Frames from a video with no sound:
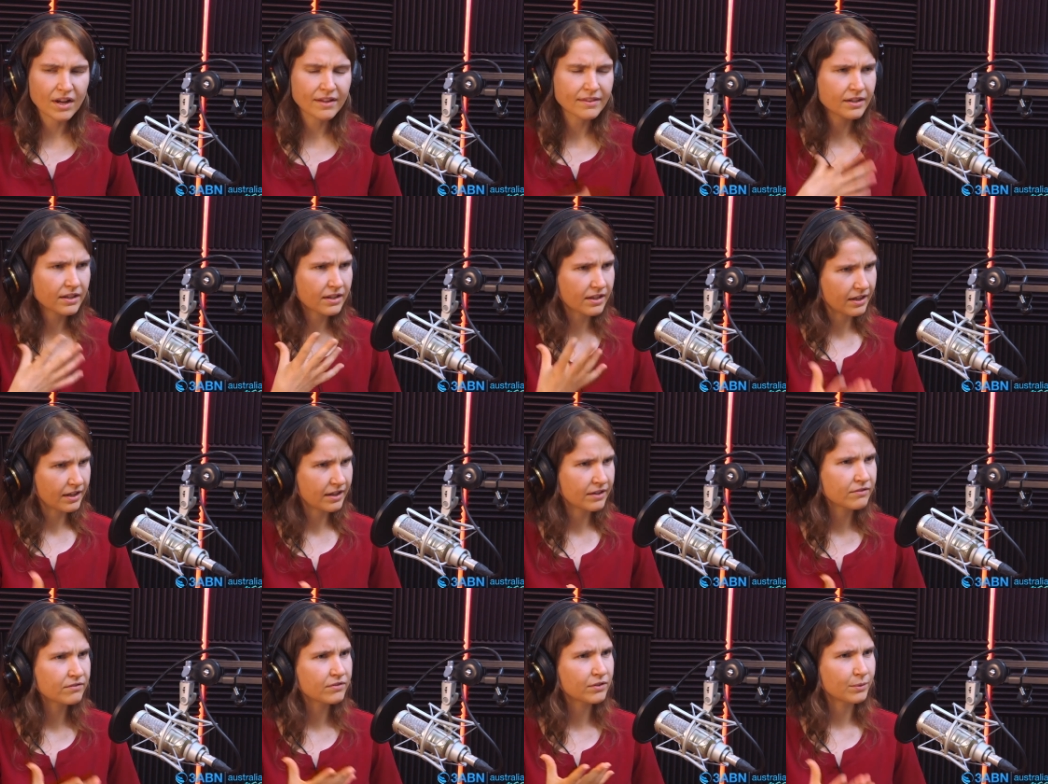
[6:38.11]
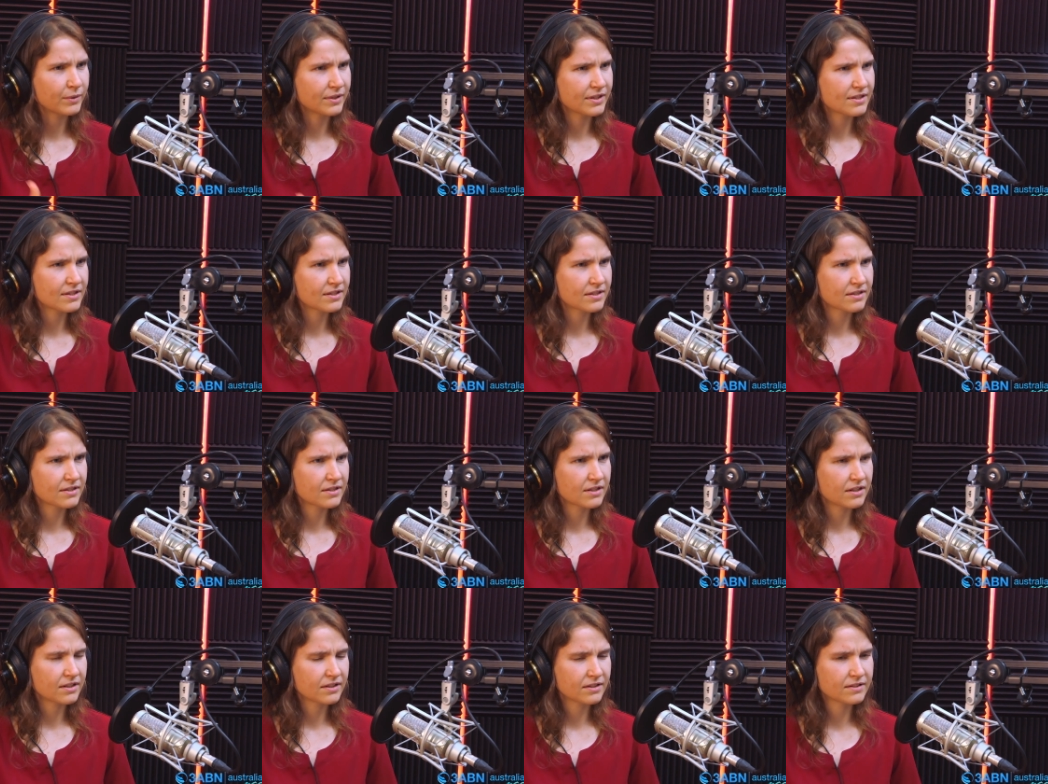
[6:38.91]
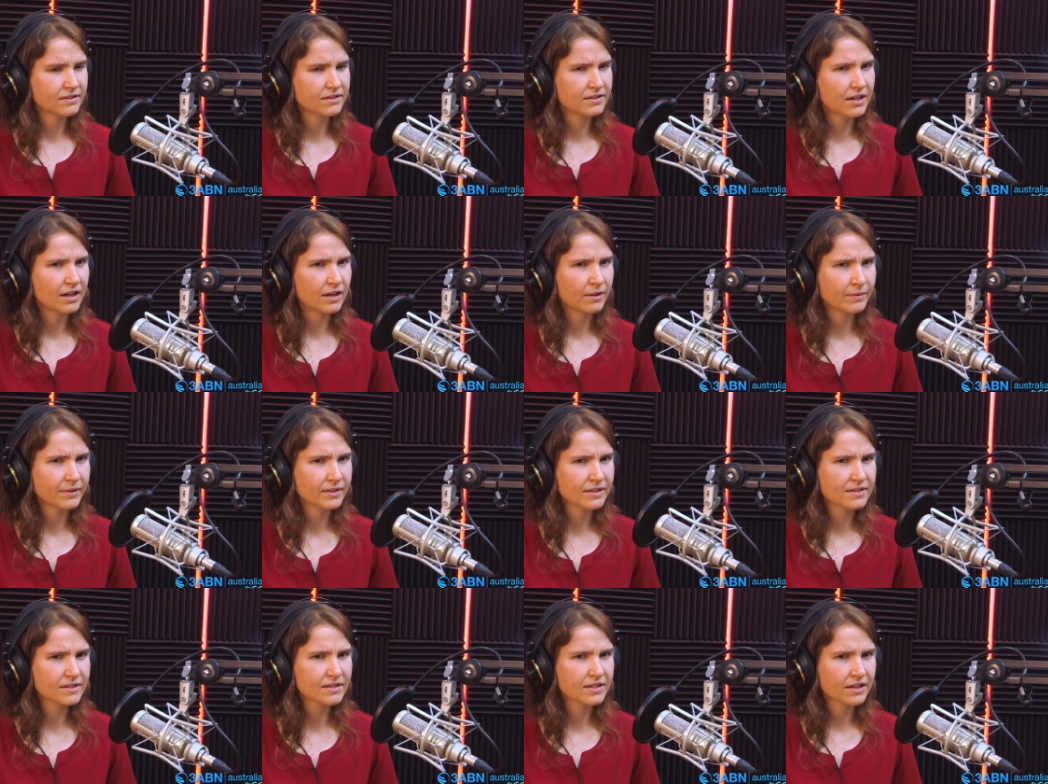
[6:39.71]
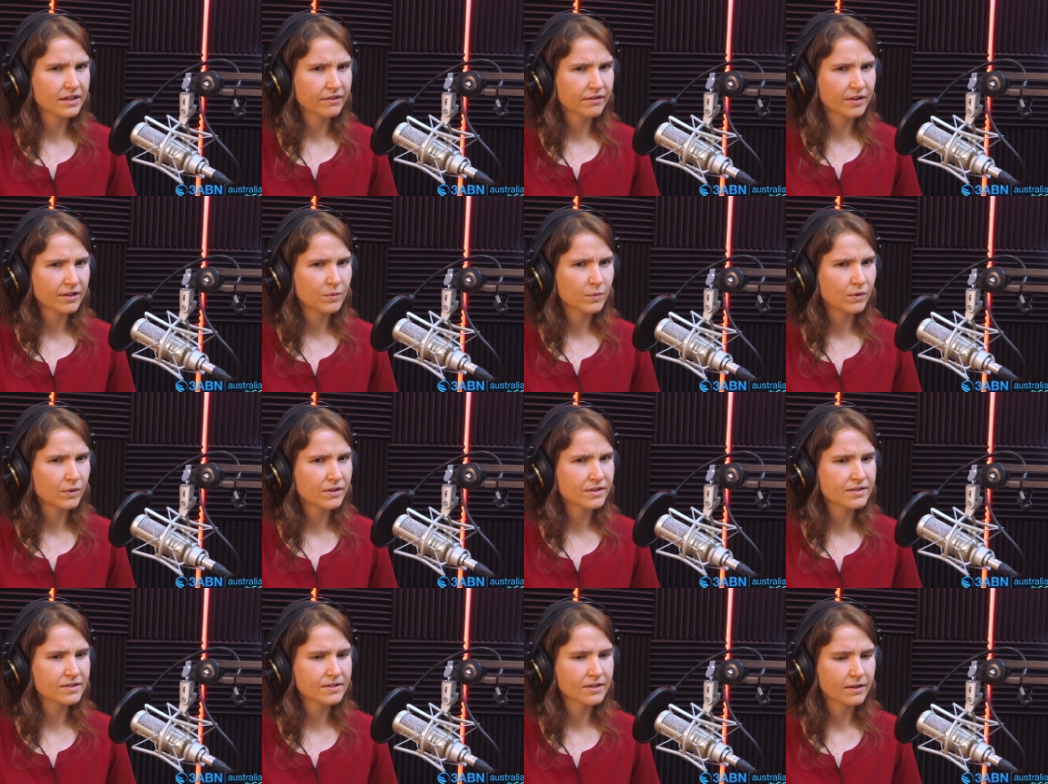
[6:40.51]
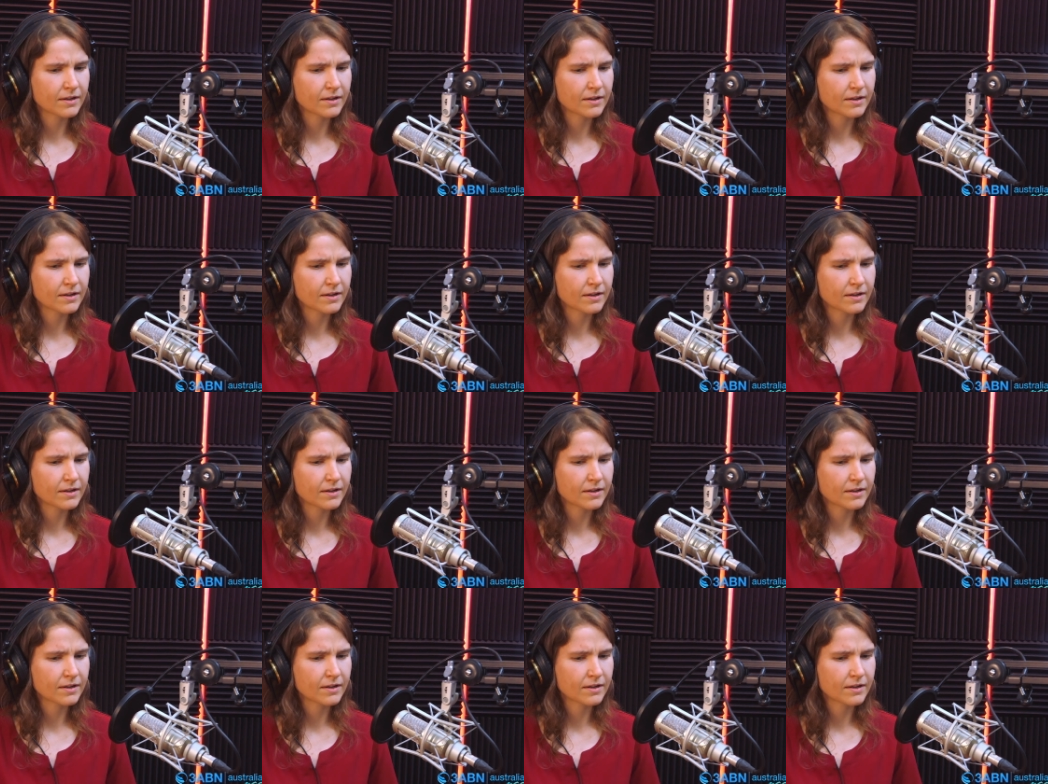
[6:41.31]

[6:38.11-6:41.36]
think influenced Darwin's theory was